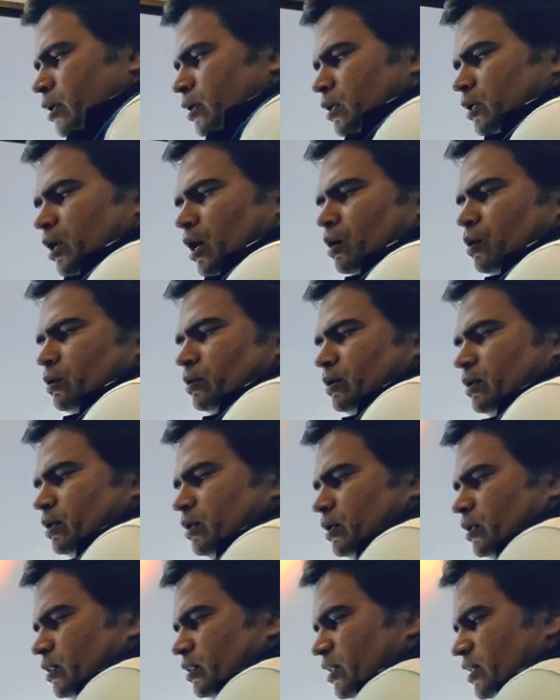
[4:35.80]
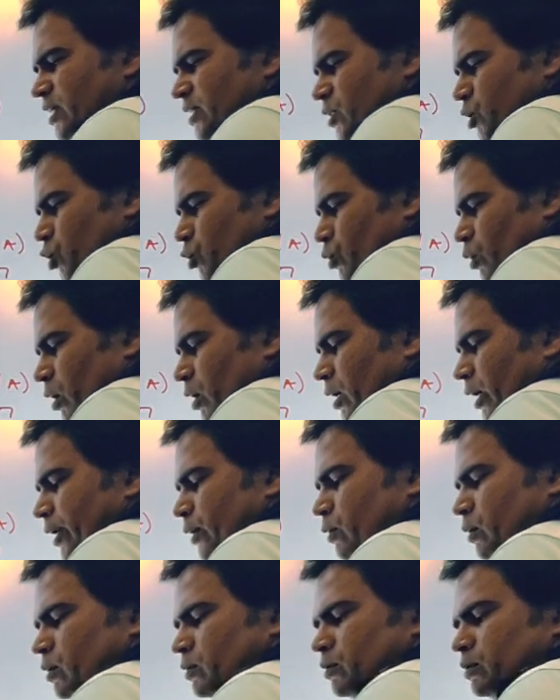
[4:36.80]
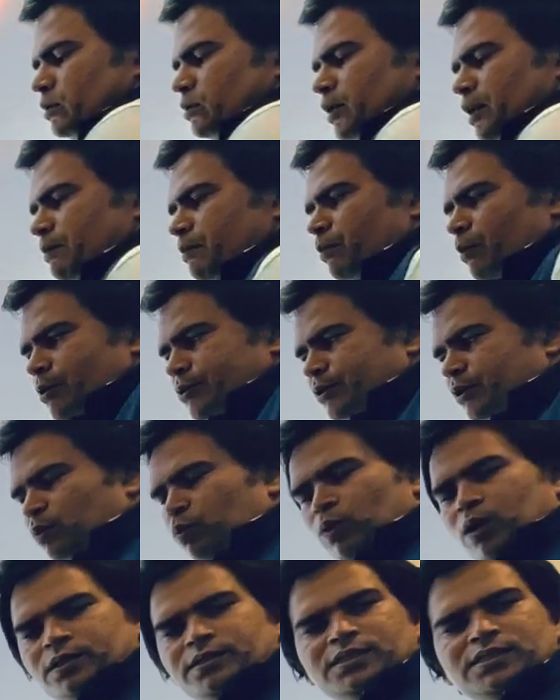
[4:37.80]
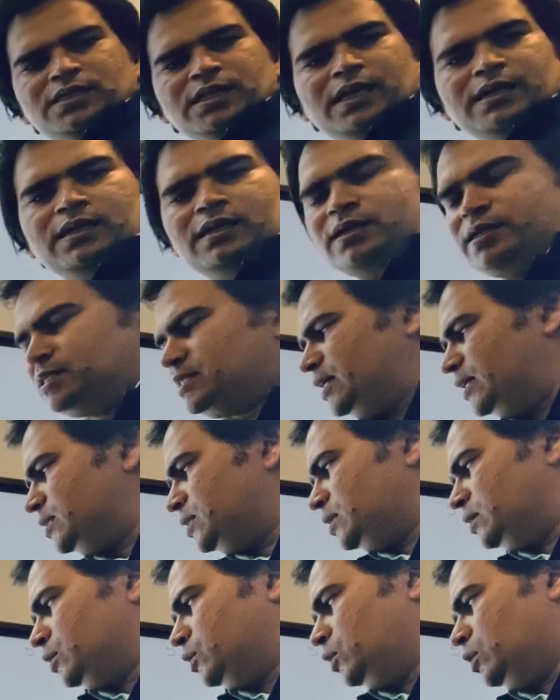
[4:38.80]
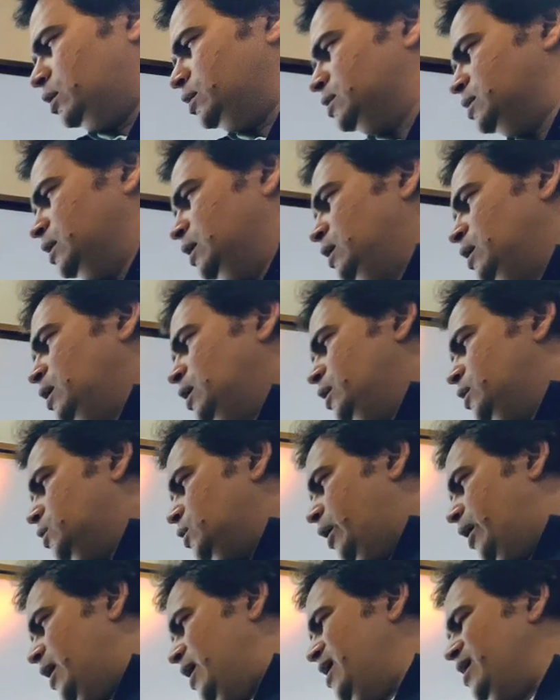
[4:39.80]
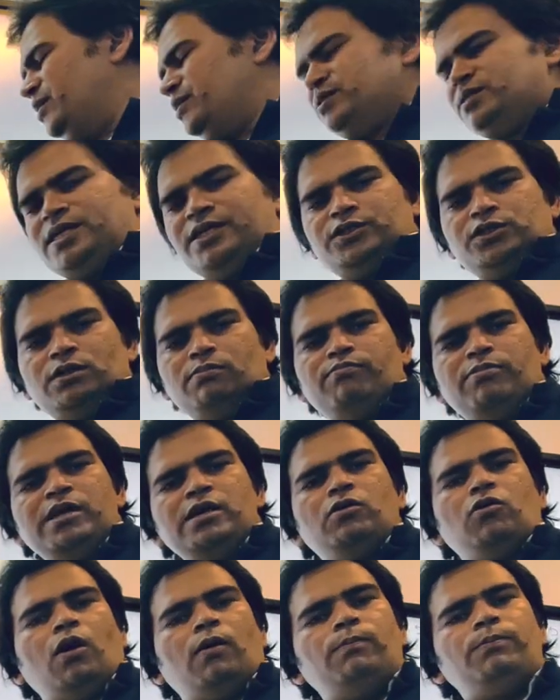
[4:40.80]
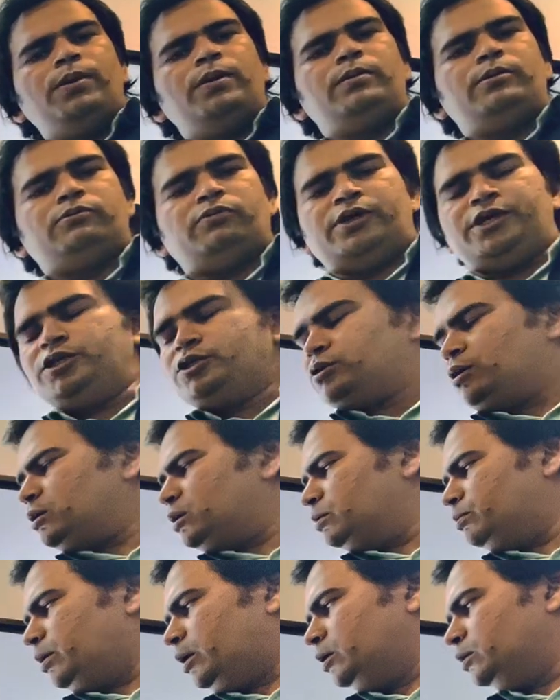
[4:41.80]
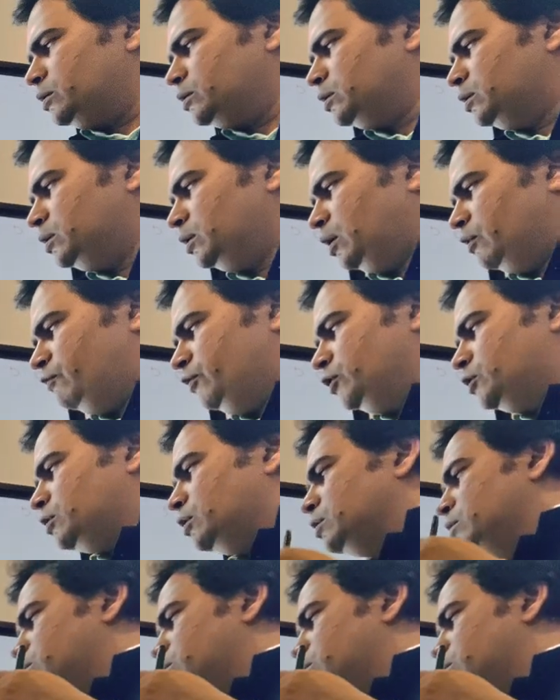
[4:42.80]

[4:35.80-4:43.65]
Now these two are like one of the important ones that are assessed across. So A intersection B complement, when you talk about, now if you talk